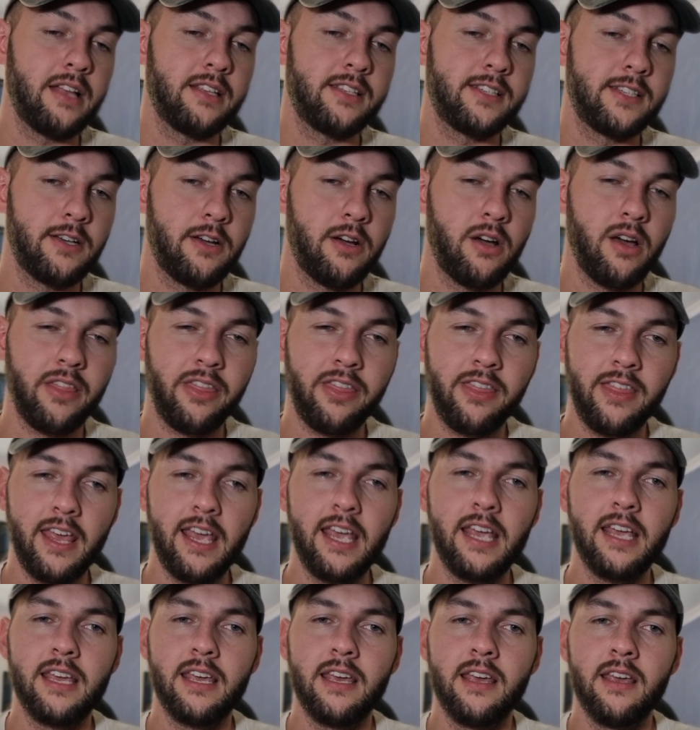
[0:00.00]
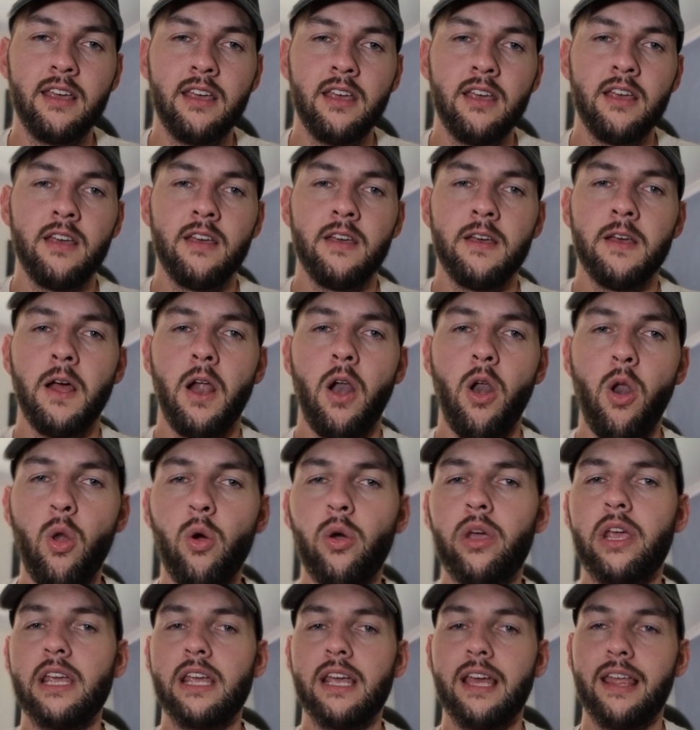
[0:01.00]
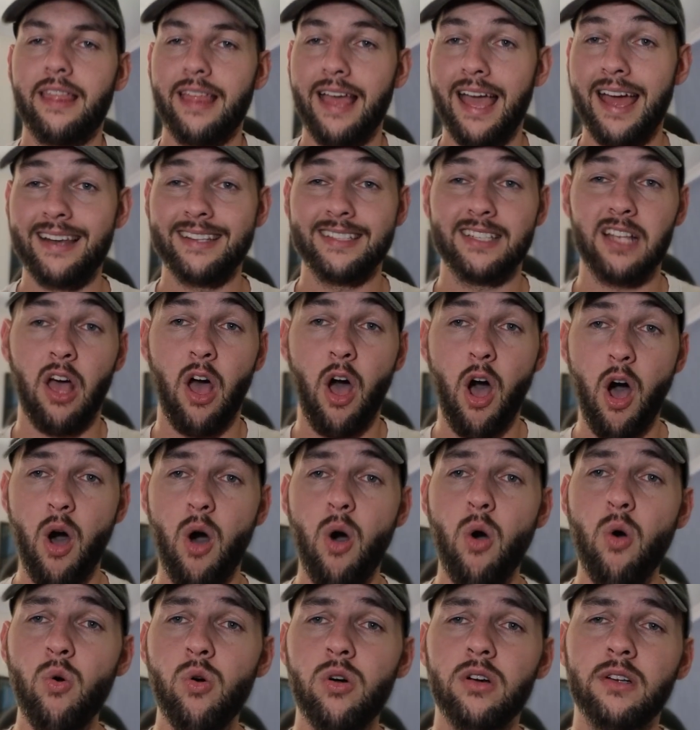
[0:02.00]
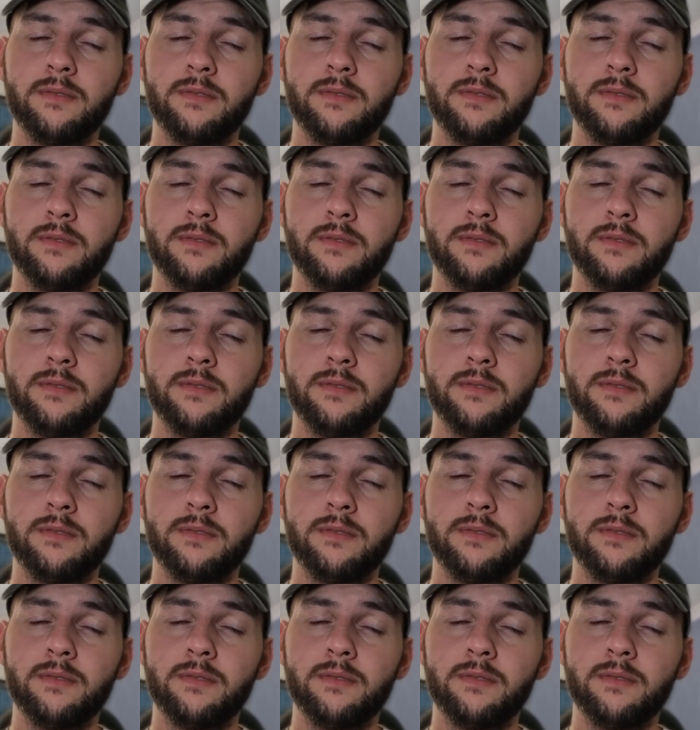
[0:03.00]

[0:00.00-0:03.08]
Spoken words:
So I think looking at that as a whole,